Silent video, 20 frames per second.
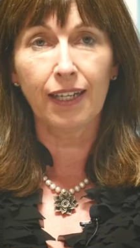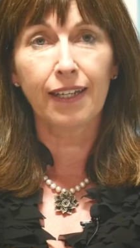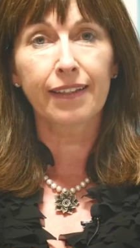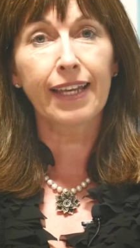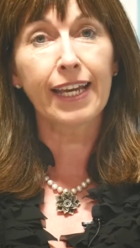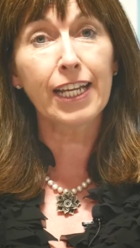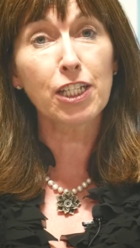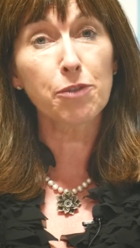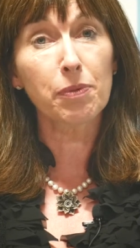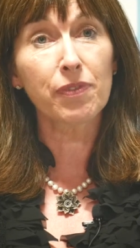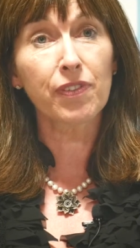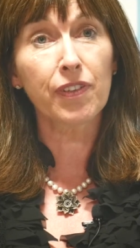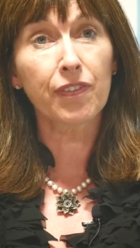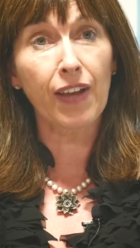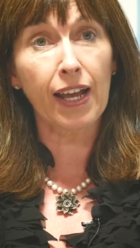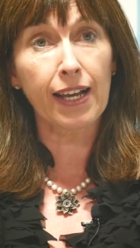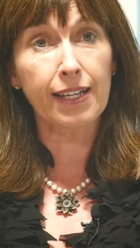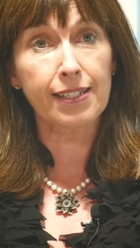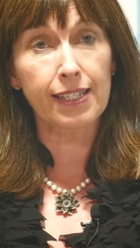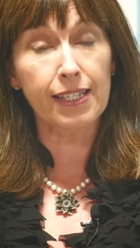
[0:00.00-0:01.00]
The HPV
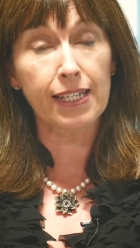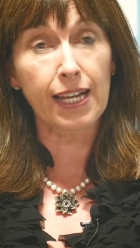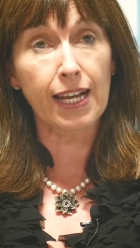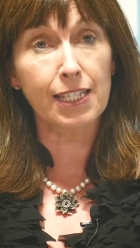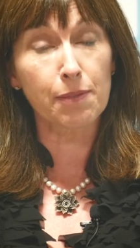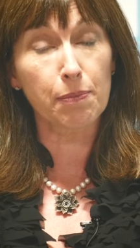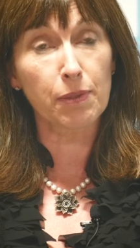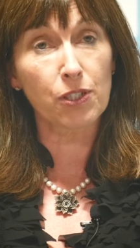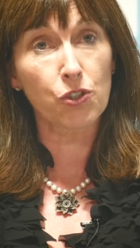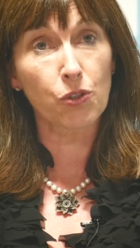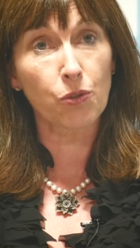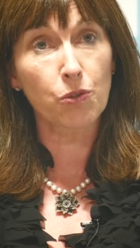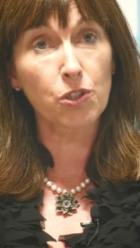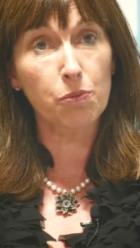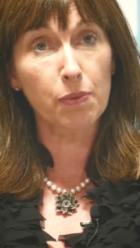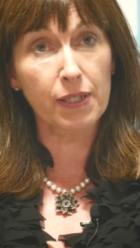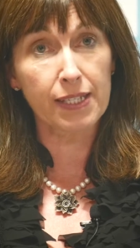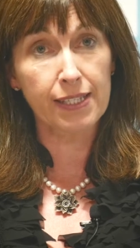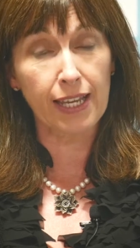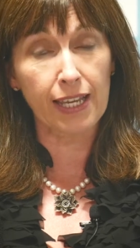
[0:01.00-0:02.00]
vaccine has been shown
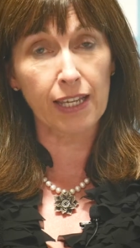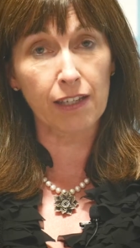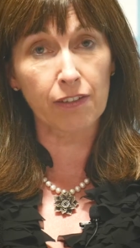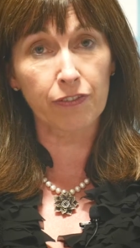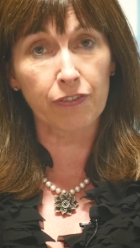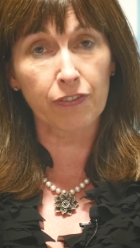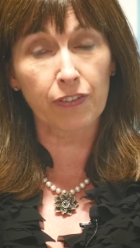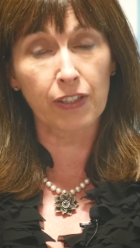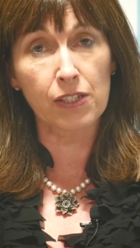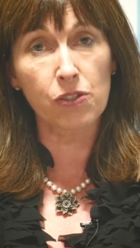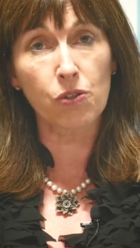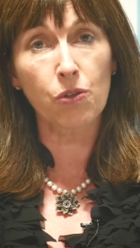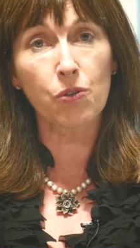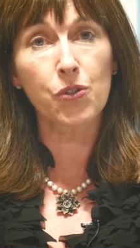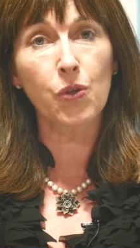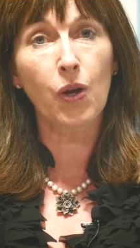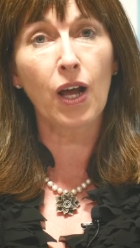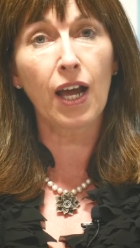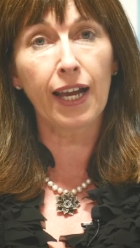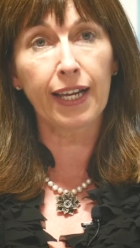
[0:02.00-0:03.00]
to be safe. It's
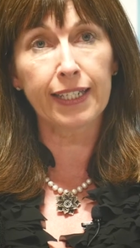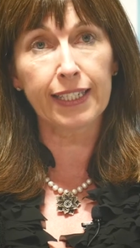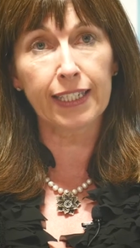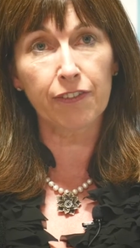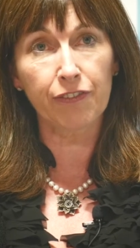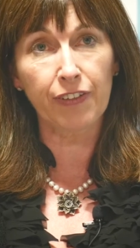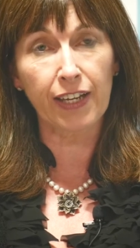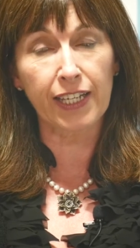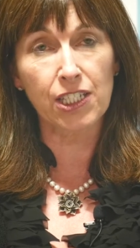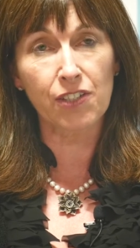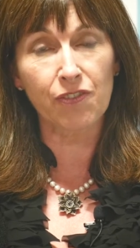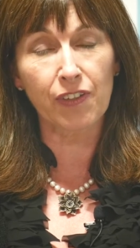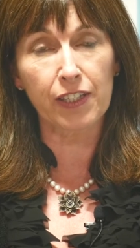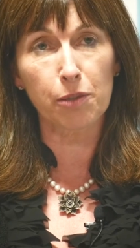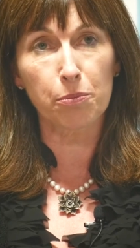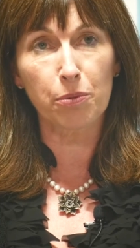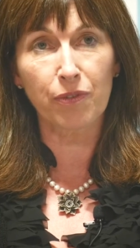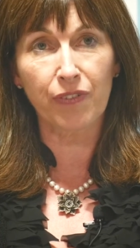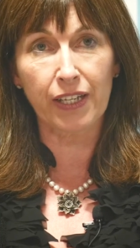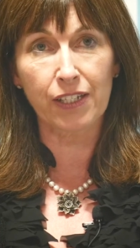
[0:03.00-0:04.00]
also highly effective at
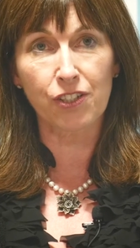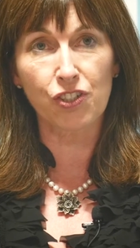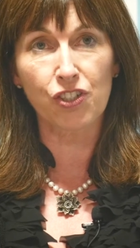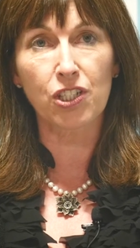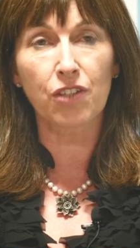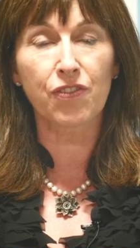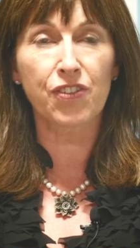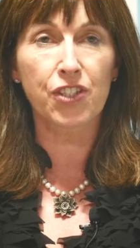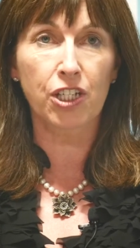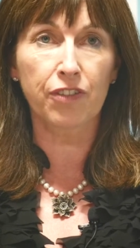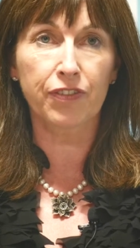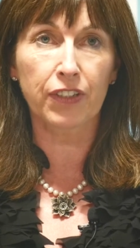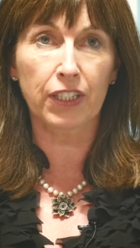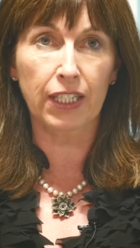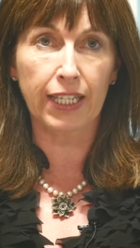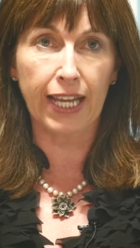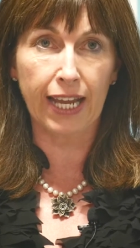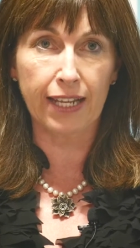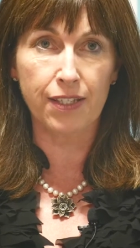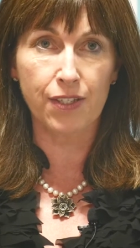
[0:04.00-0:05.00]
the prevention of cervical
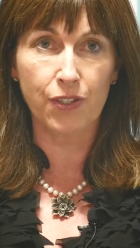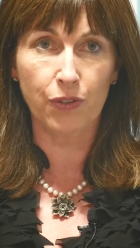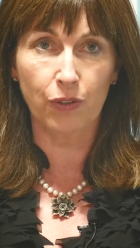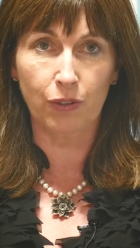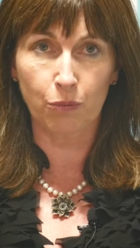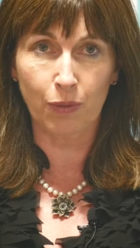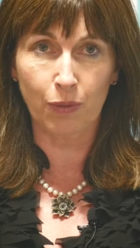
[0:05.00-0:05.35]
cancer in